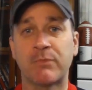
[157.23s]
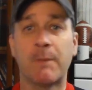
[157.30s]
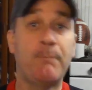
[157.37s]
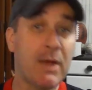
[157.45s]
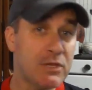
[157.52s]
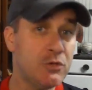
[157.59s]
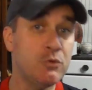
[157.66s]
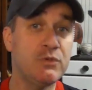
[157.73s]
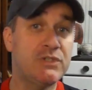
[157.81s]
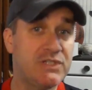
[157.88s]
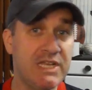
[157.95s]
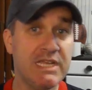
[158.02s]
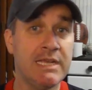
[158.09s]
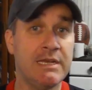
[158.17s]
but you
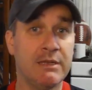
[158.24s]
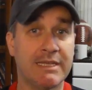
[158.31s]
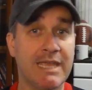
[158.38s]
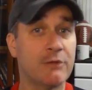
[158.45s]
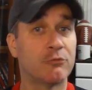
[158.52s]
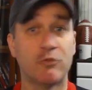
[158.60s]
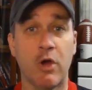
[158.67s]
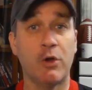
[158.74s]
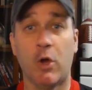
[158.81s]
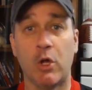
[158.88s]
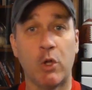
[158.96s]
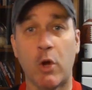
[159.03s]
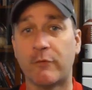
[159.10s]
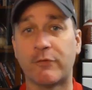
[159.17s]
did get run
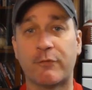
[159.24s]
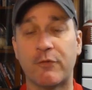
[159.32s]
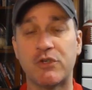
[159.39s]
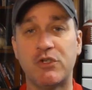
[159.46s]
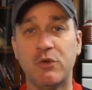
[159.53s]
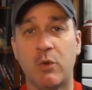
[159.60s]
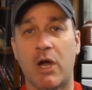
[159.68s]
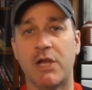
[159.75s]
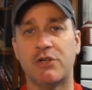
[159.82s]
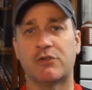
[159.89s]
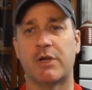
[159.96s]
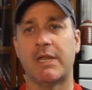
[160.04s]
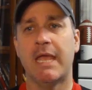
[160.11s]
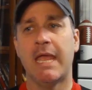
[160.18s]
all over for
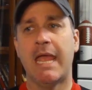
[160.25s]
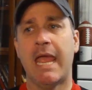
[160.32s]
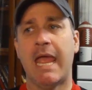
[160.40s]
200.